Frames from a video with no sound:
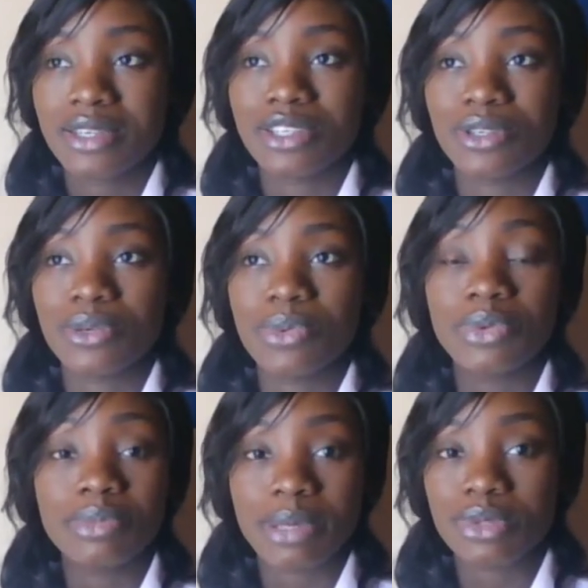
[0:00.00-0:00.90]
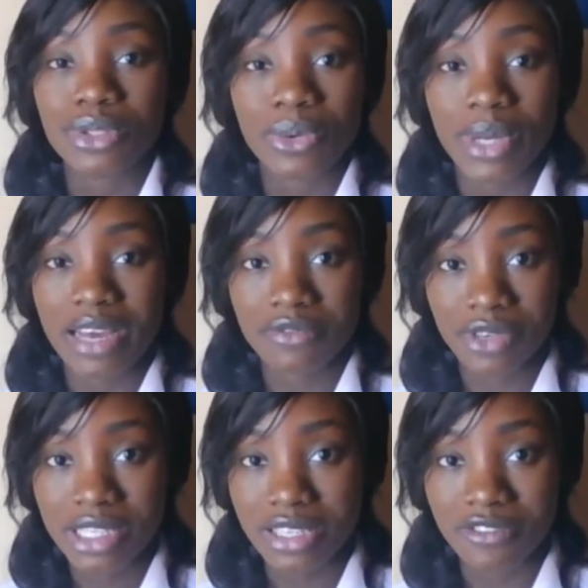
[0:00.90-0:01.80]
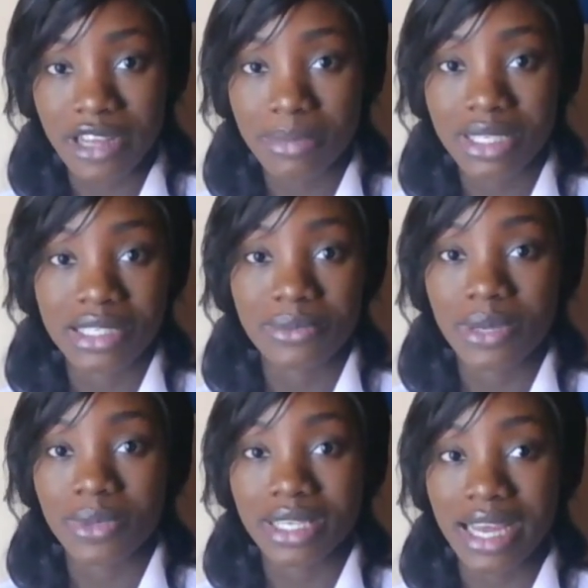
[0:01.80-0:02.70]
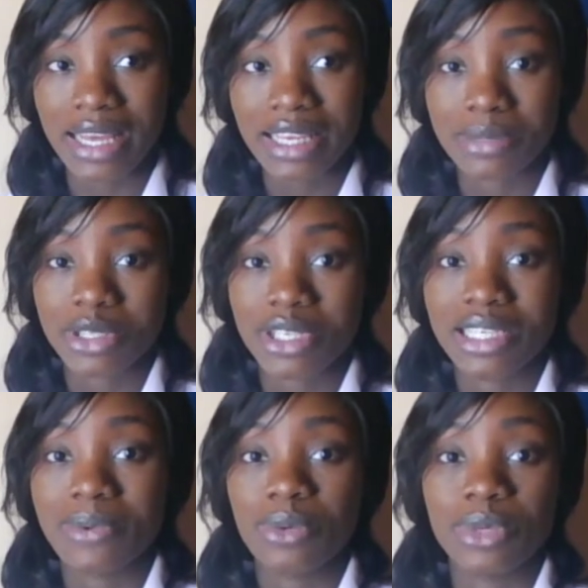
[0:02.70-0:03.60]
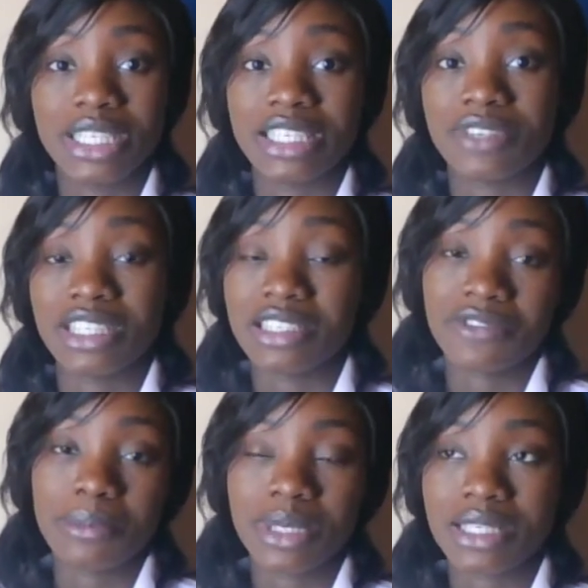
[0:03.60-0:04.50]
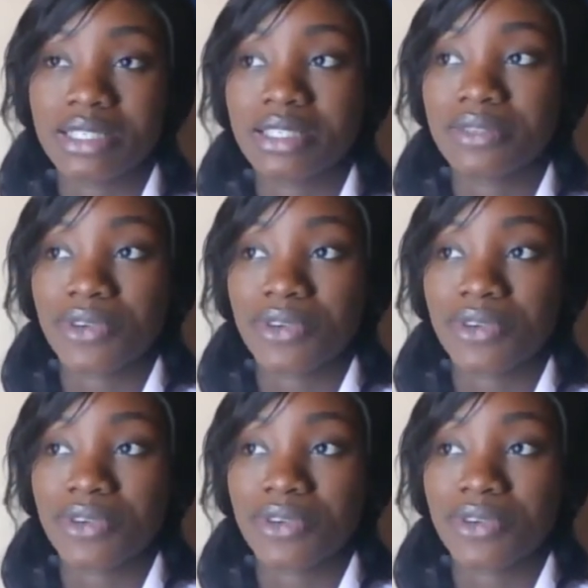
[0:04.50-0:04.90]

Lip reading: You know, we won't be able to talk with our friends and family the way we like, especially when we live in different places.